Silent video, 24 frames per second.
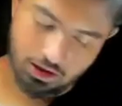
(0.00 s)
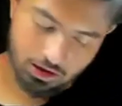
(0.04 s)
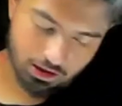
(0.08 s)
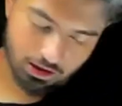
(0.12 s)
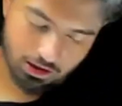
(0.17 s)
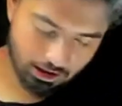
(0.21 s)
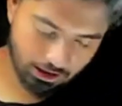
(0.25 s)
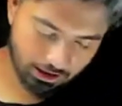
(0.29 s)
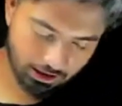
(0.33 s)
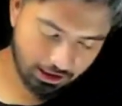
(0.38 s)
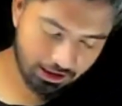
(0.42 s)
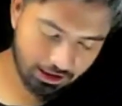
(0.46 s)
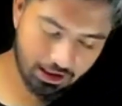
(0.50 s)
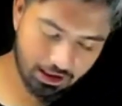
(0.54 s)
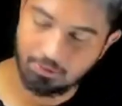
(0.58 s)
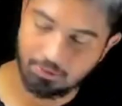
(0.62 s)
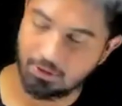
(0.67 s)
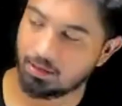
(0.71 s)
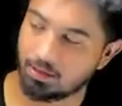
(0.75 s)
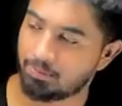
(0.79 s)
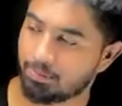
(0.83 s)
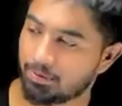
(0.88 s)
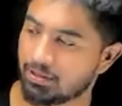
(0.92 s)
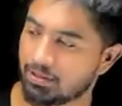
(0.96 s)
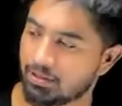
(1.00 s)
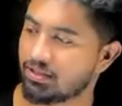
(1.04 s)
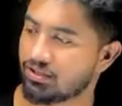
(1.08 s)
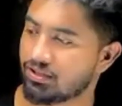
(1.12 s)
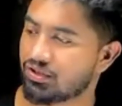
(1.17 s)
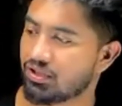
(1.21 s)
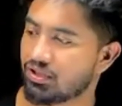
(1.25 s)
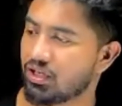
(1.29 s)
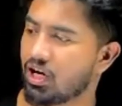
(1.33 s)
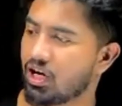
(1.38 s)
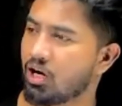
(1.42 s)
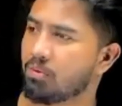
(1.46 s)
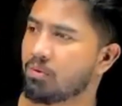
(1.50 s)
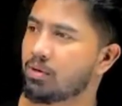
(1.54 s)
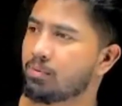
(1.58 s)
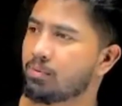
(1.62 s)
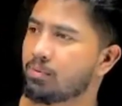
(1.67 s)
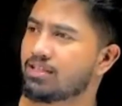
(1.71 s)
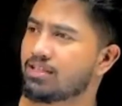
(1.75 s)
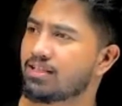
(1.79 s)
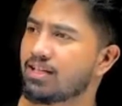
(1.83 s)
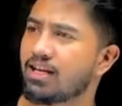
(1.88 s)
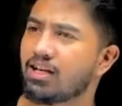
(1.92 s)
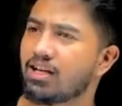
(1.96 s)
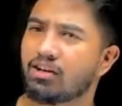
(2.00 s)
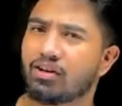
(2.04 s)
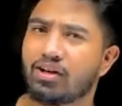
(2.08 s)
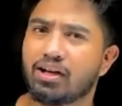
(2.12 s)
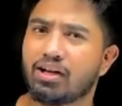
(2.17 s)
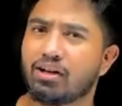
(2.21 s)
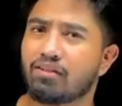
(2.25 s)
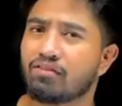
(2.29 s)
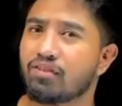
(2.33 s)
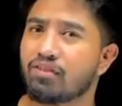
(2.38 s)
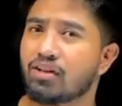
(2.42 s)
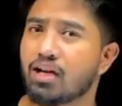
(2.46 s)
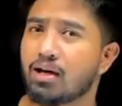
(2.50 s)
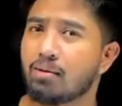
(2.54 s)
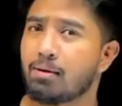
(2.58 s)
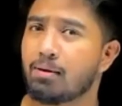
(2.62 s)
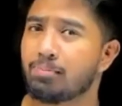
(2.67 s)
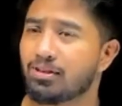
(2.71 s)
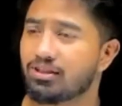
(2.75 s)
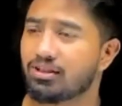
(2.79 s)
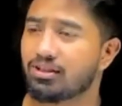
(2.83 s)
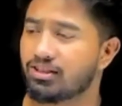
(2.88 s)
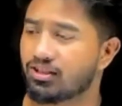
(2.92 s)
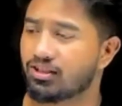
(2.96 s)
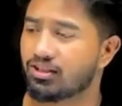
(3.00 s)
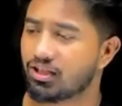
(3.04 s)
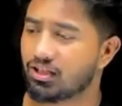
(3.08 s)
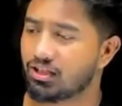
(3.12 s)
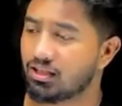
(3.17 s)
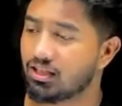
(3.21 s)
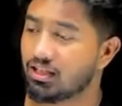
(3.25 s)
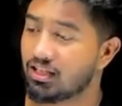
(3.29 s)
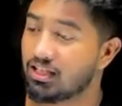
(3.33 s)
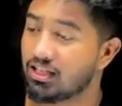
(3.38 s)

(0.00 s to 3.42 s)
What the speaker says: Okay, double precision. How many bits are allocated for double precision?